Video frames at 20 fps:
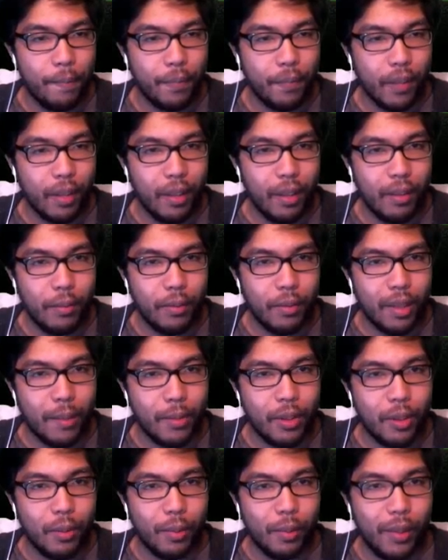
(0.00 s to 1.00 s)
Alright, we have grab
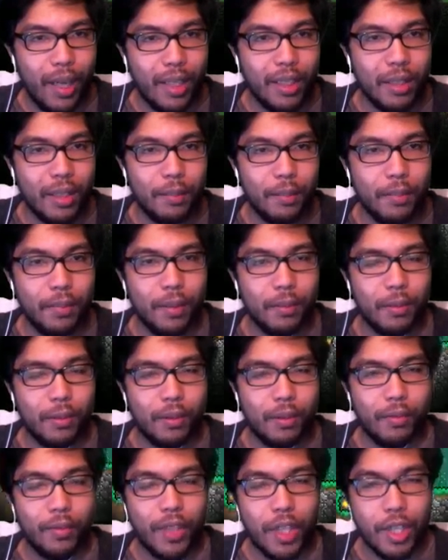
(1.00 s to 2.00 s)
two platinum, and we'll
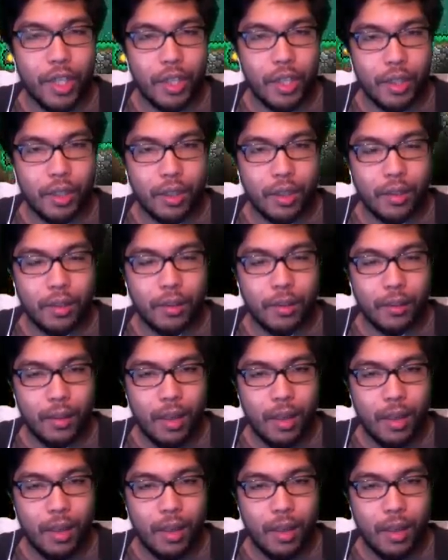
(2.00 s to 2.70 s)
finish uh,